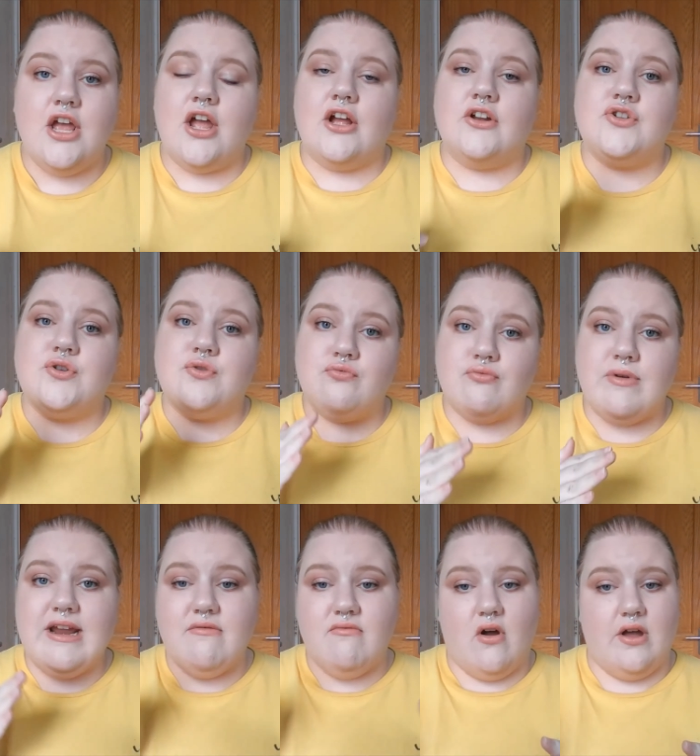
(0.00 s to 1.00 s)
and to
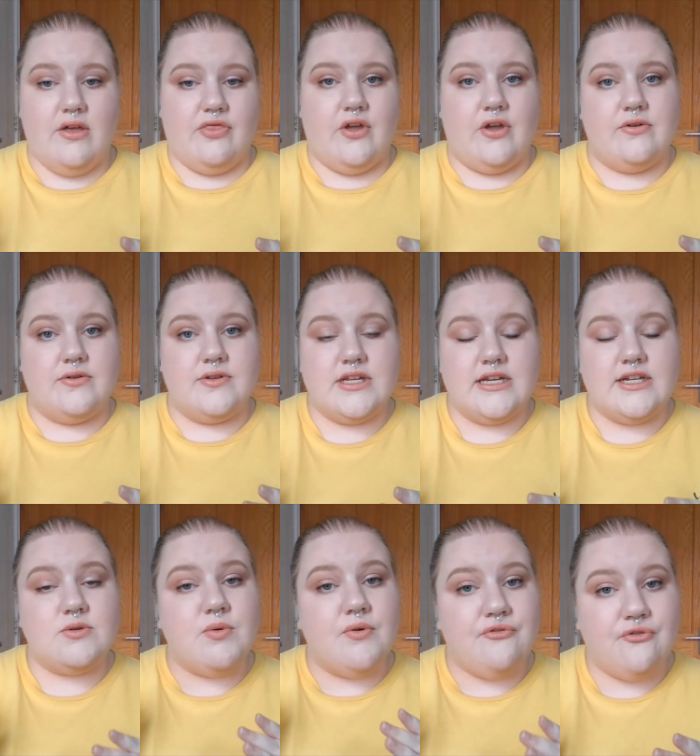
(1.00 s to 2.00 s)
rewrite those
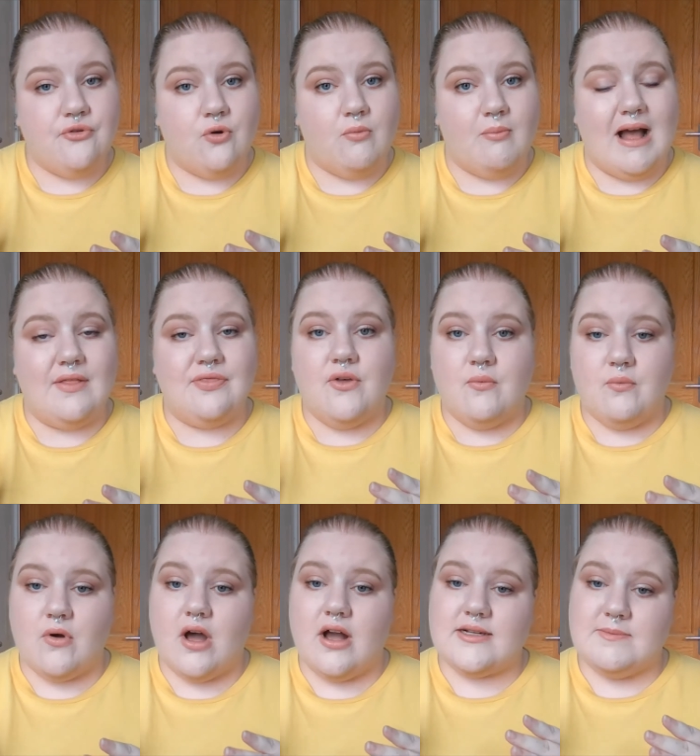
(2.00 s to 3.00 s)
into a format that
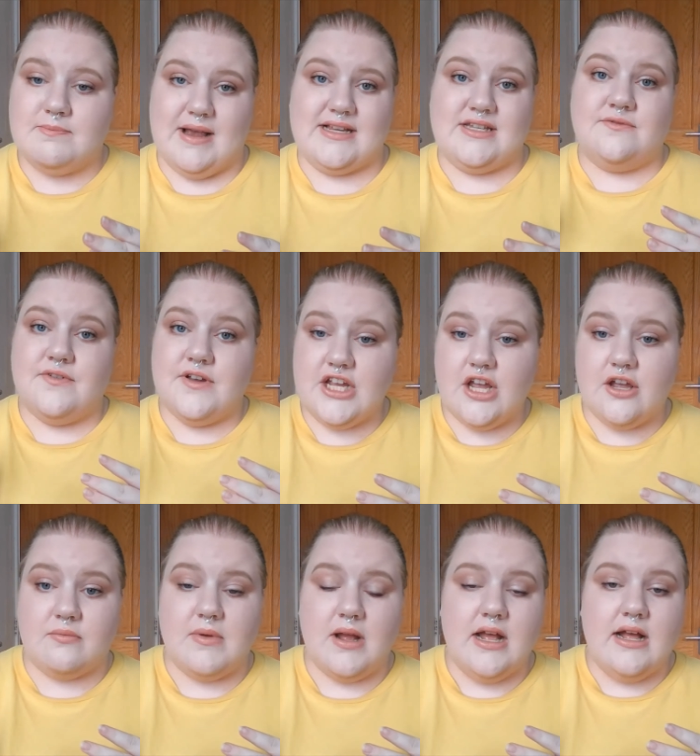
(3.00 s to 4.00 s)
works best for
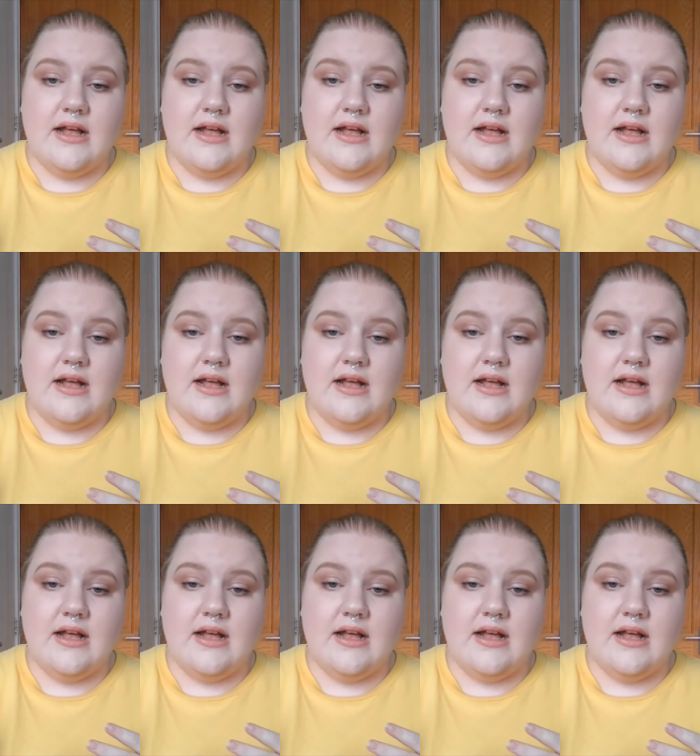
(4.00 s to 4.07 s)
you.